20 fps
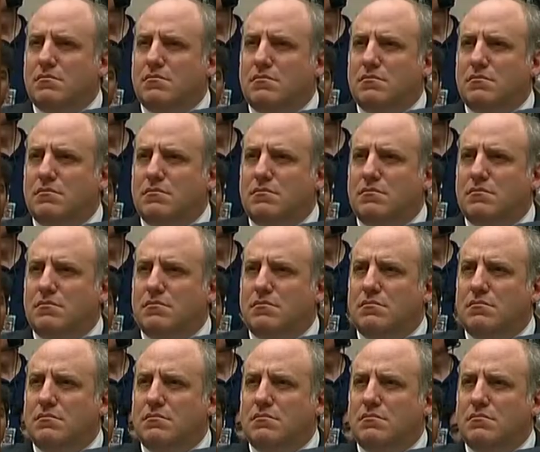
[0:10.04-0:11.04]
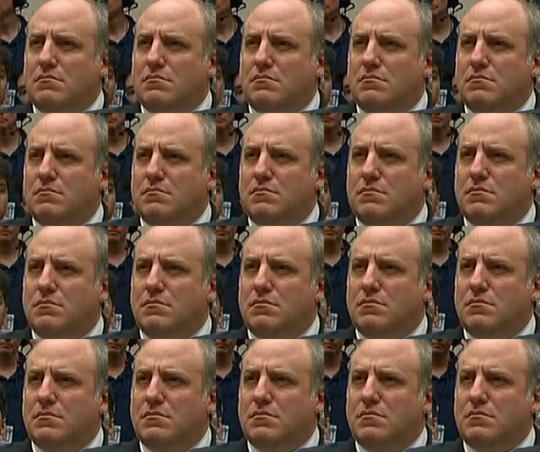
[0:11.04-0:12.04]

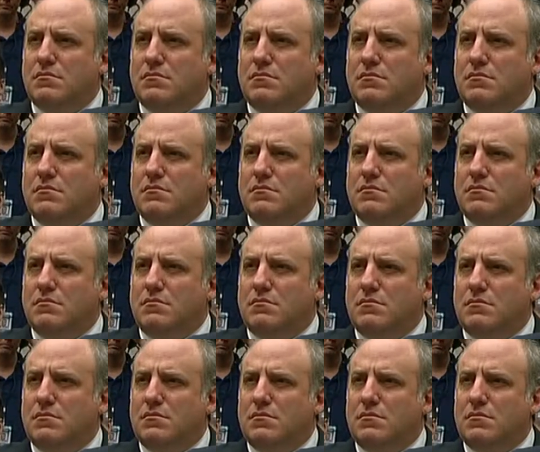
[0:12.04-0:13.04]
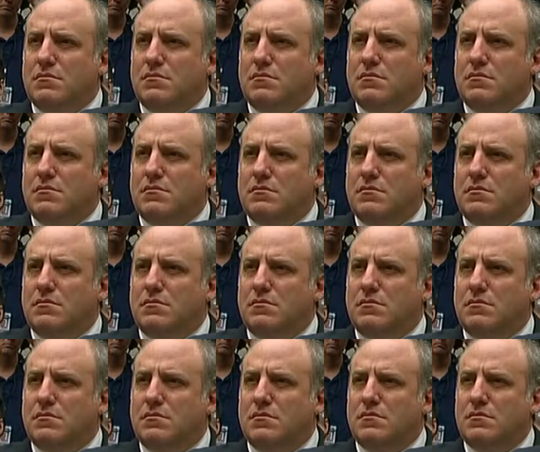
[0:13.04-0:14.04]

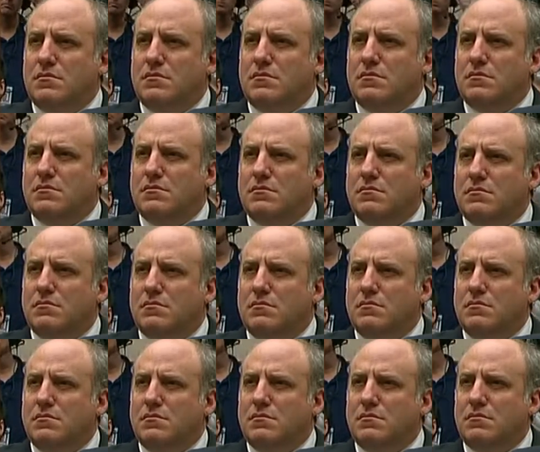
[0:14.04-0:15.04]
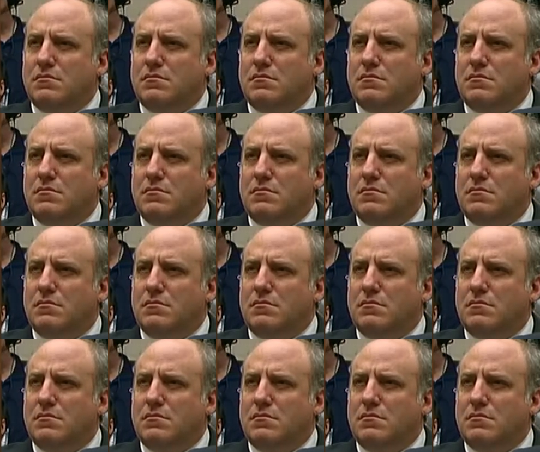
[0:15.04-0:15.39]
No words are spoken by the person on screen.